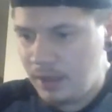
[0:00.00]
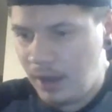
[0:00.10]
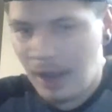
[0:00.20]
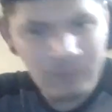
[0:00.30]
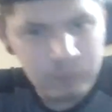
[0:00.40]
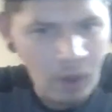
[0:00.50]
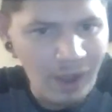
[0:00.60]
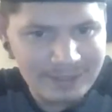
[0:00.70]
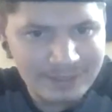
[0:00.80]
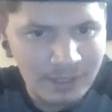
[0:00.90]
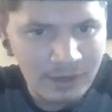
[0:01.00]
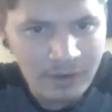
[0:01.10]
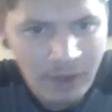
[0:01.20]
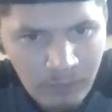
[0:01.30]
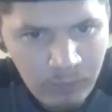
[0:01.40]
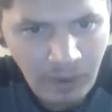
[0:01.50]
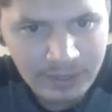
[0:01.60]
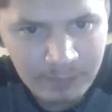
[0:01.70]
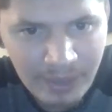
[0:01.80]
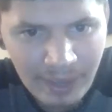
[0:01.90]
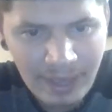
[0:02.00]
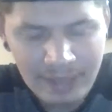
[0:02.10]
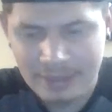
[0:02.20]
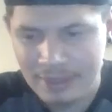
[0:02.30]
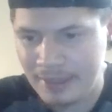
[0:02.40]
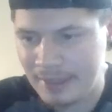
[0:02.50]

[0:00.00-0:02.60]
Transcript: I've walked there. I've walked the path,